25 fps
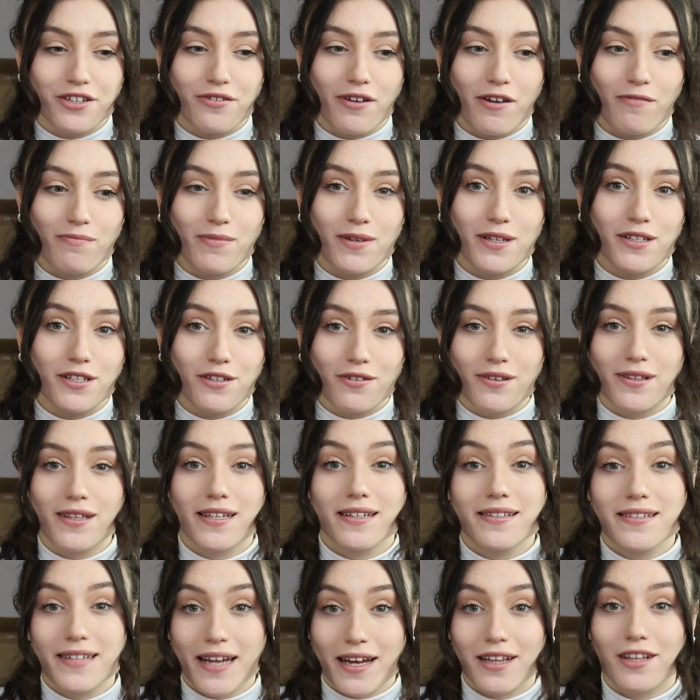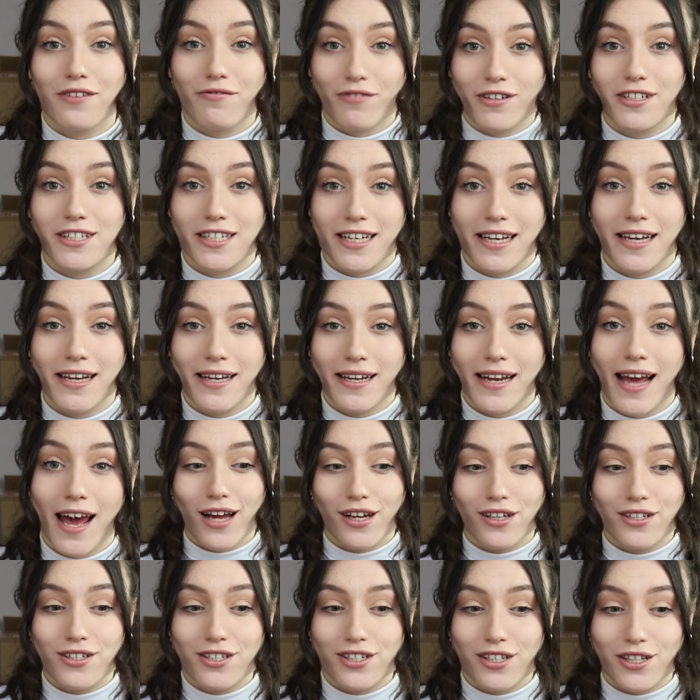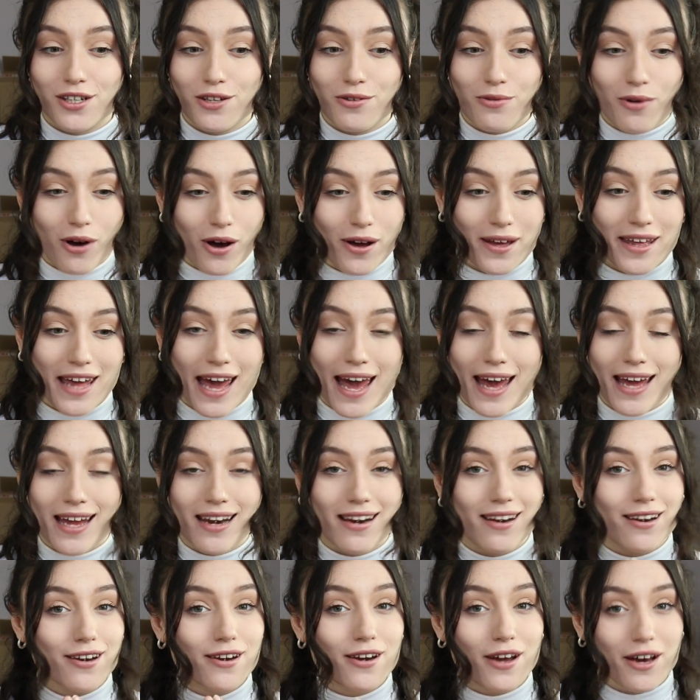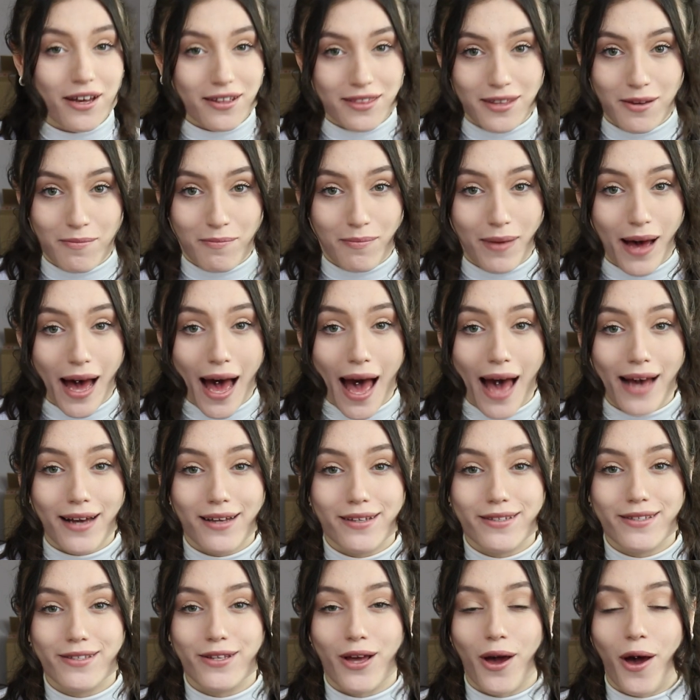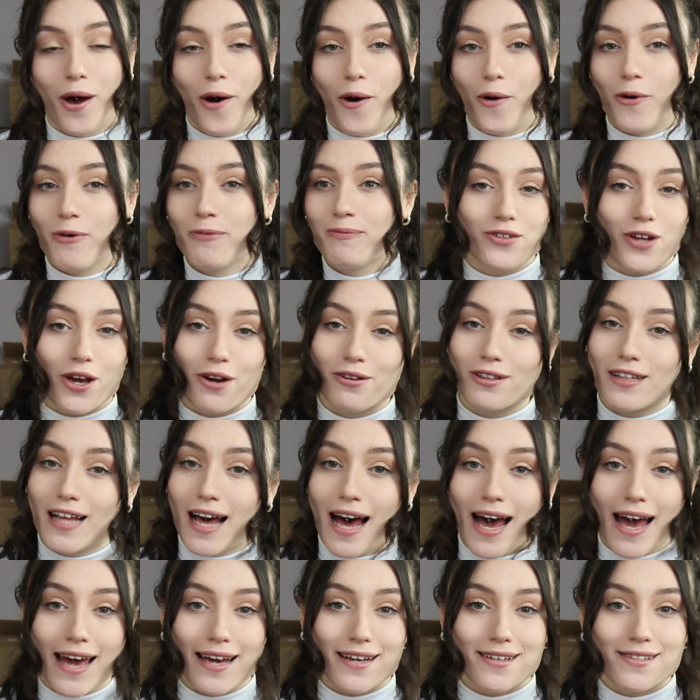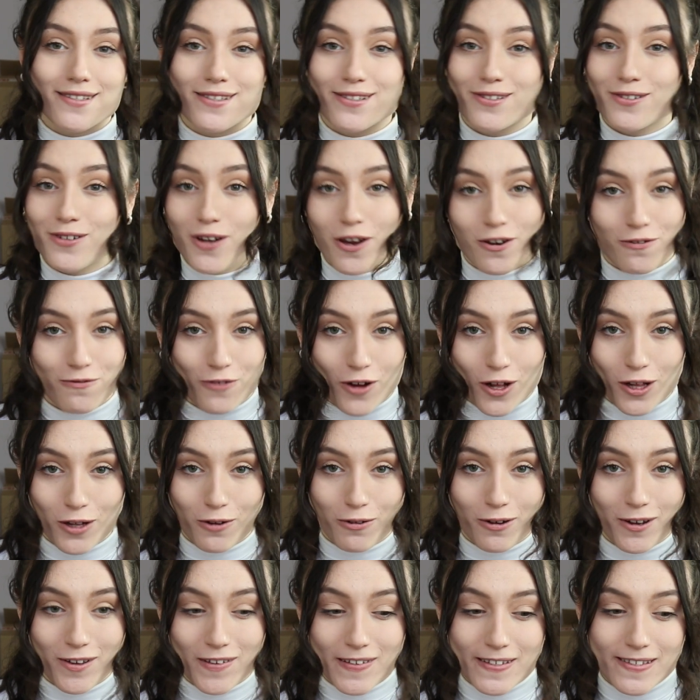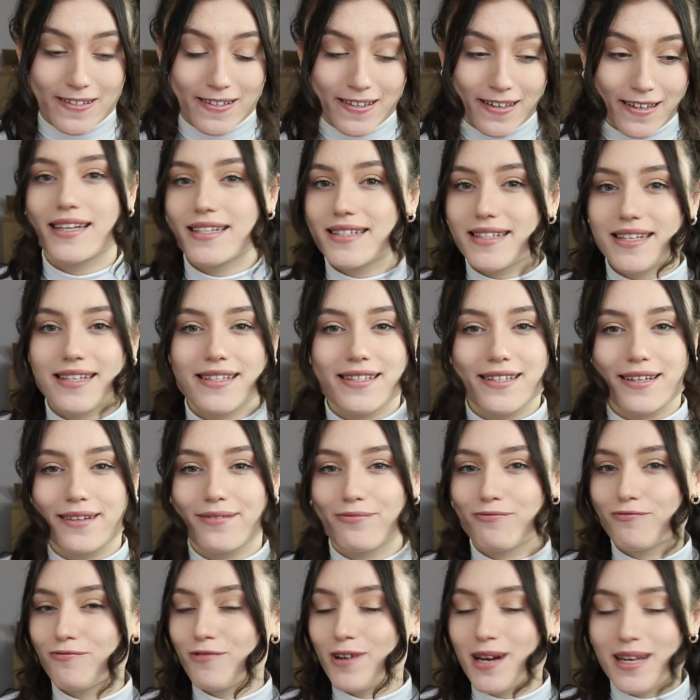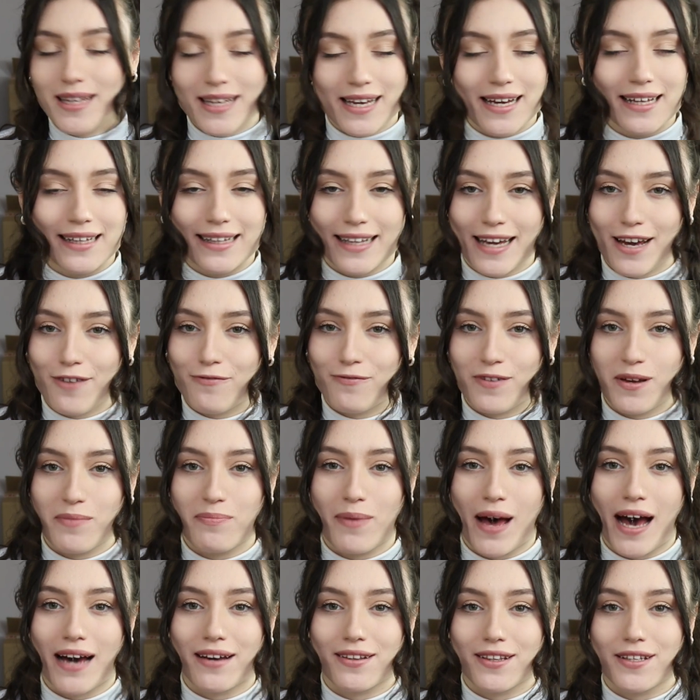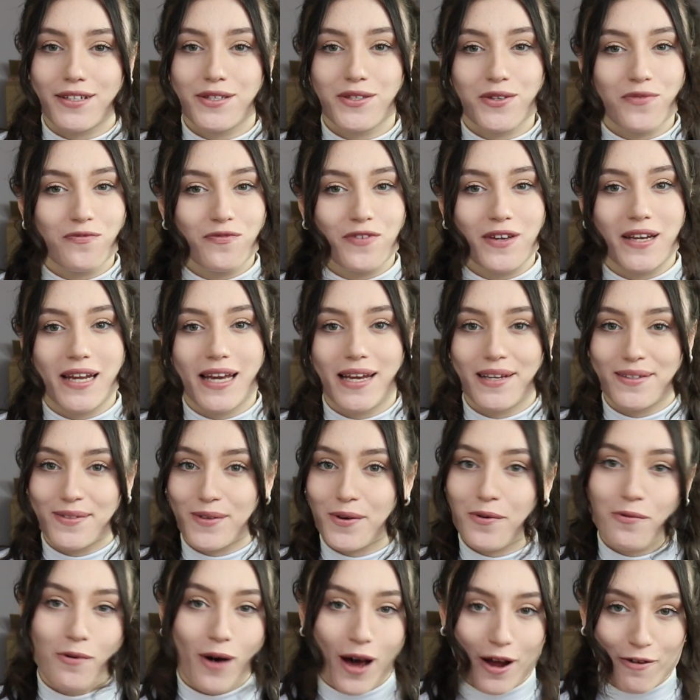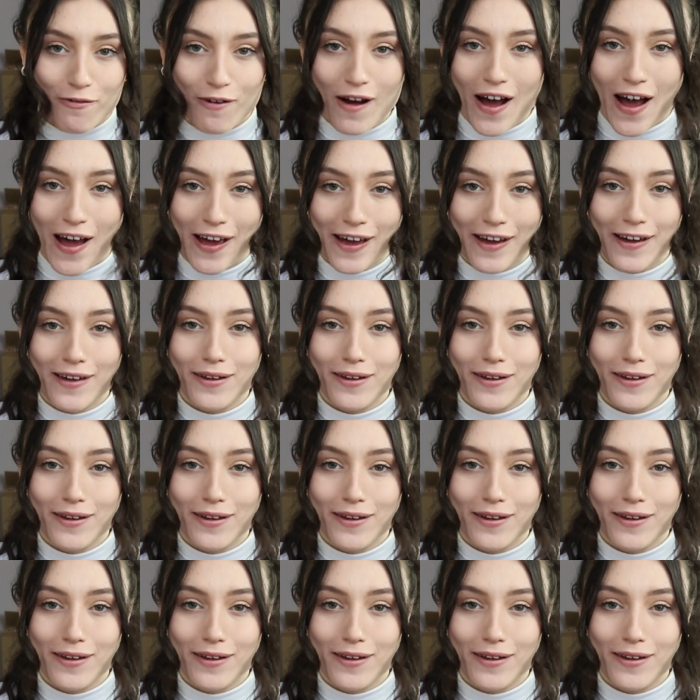you have been doing this daily routine and you are getting nothing back, so no likes, no followers, this is really clear feedback that something isn't quite right.